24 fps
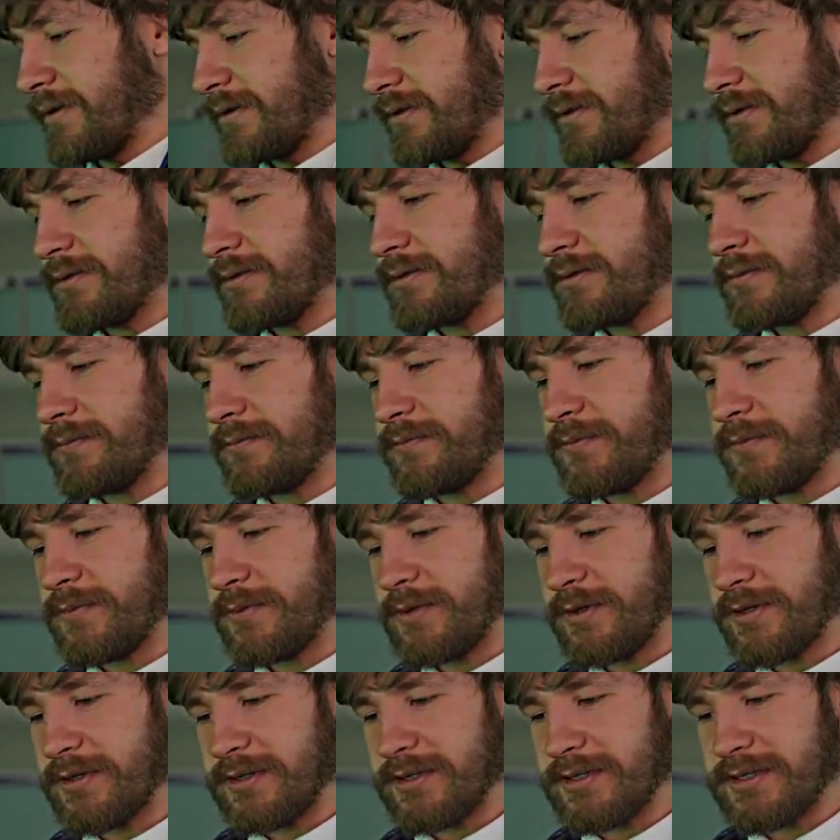So
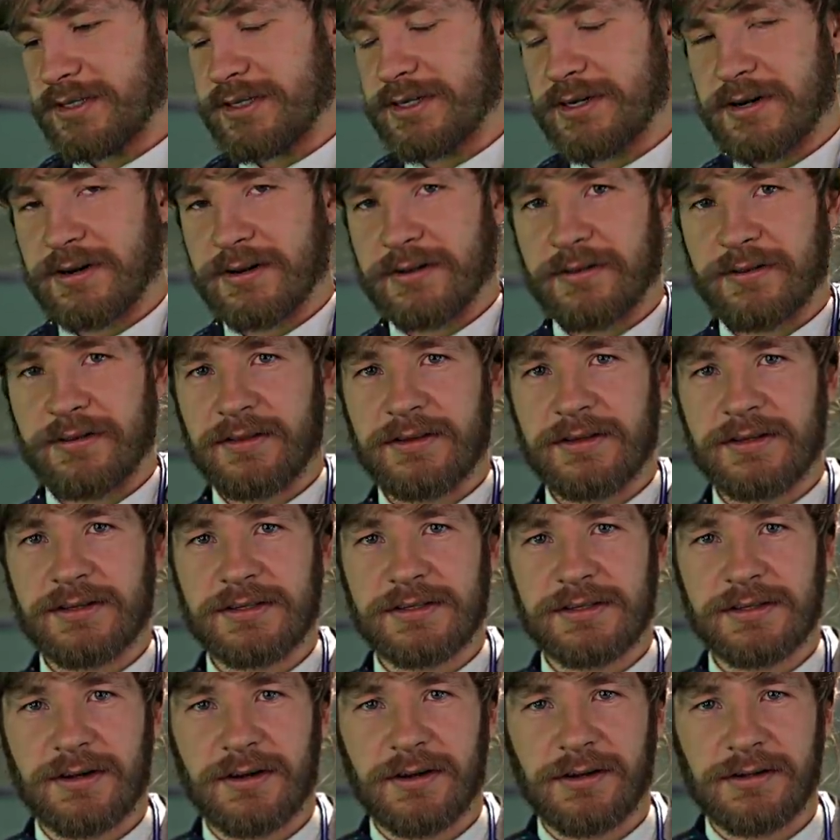I'm going to take
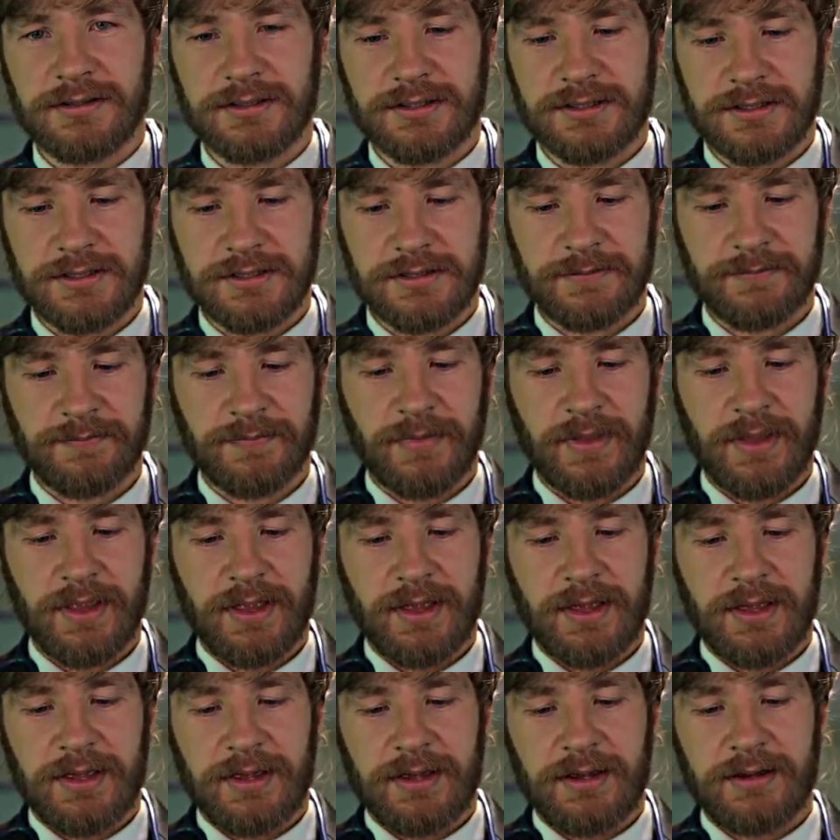these glasses
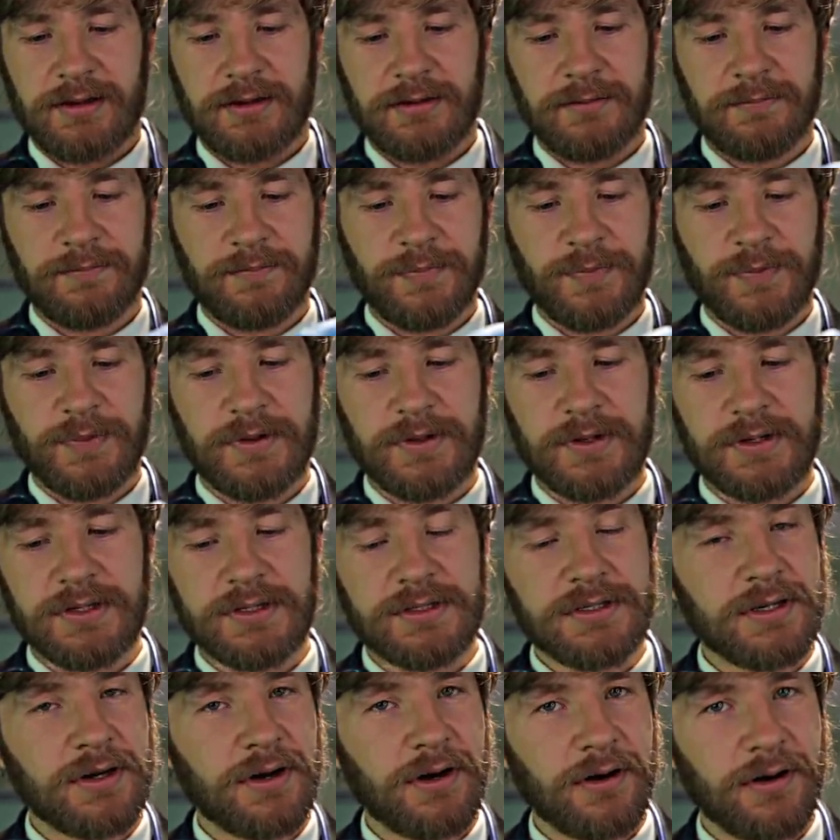here.
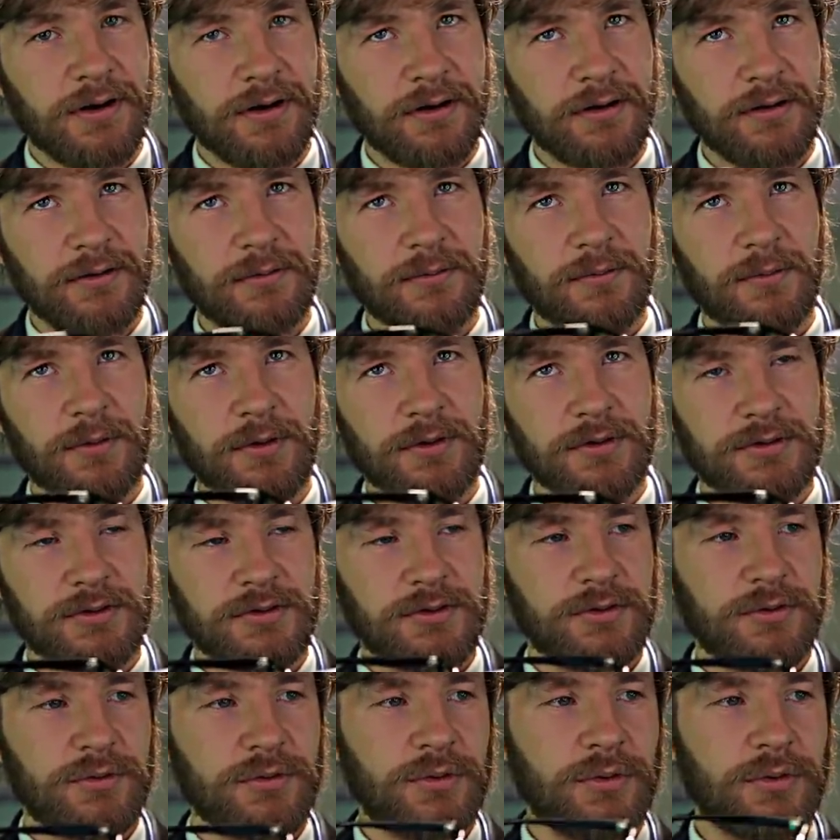These are
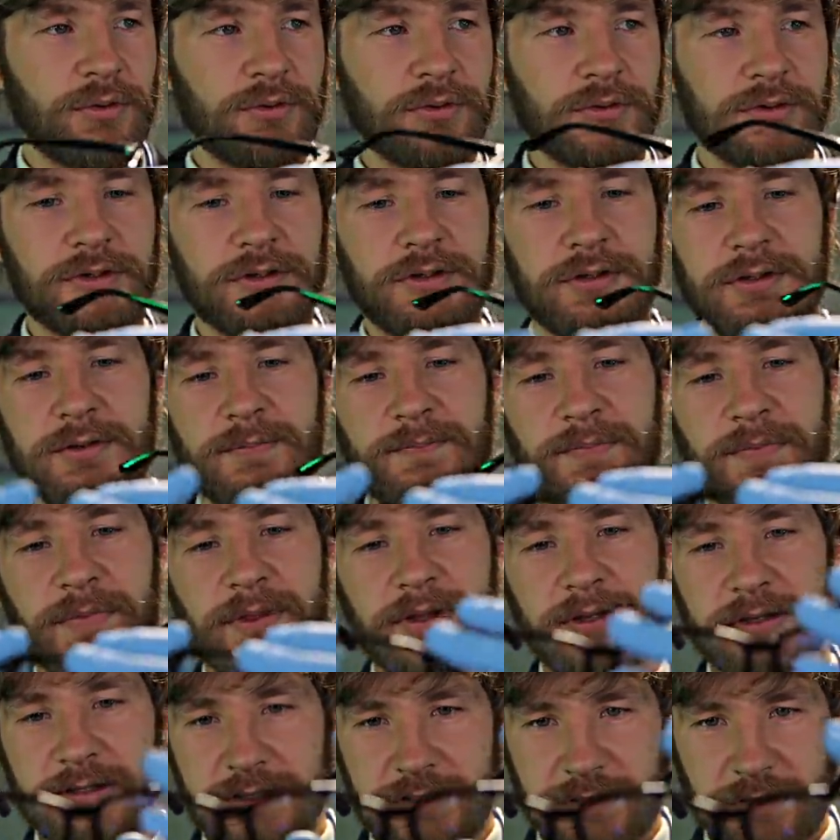what you ordered.
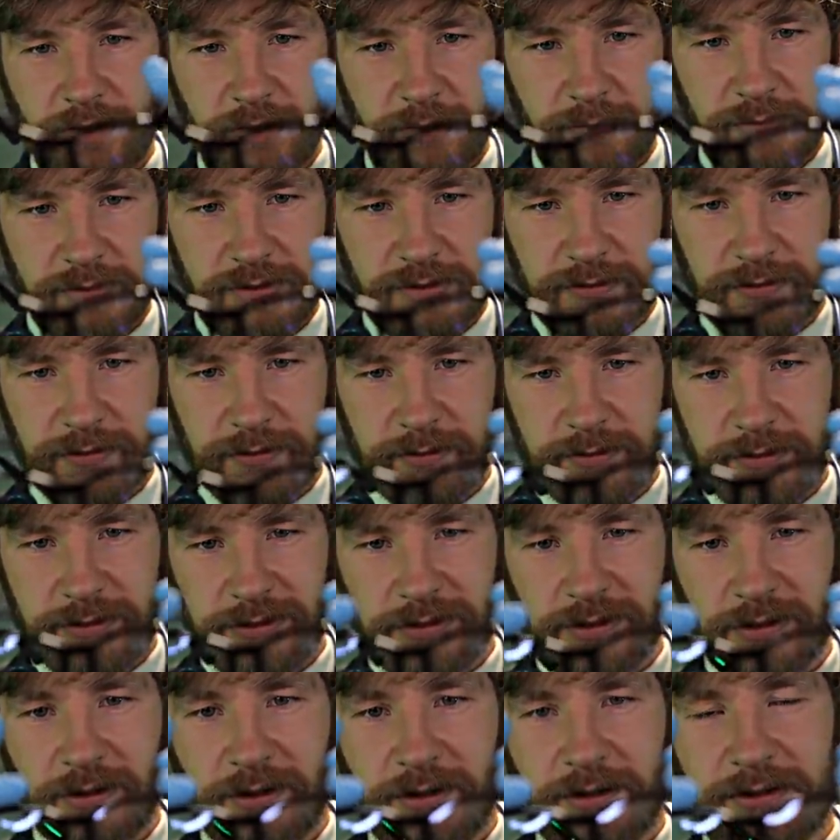They're slight
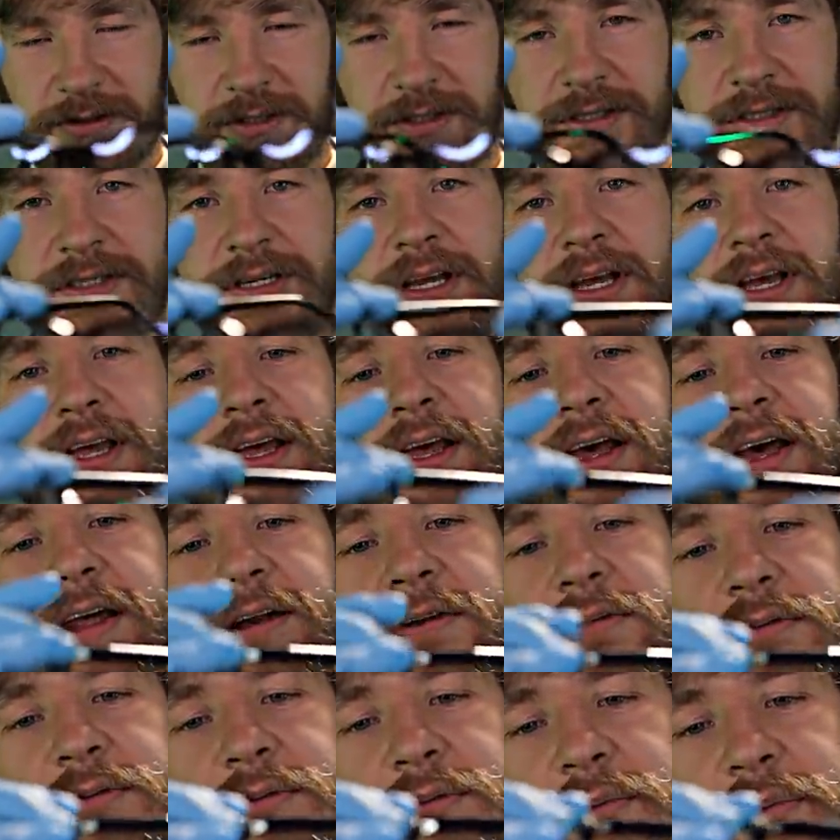prescription glasses
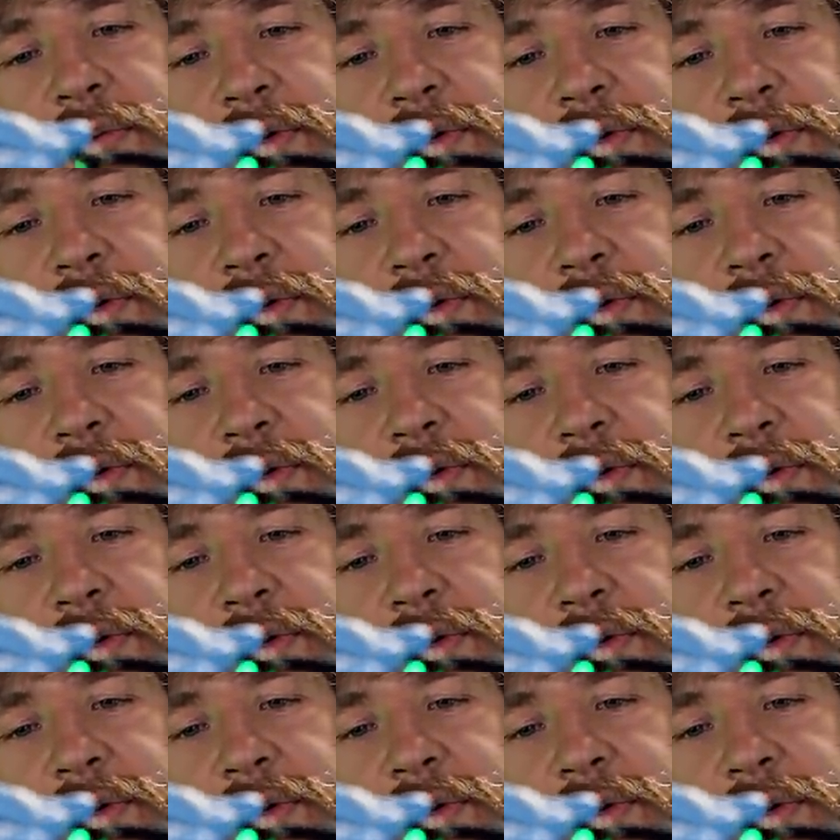and will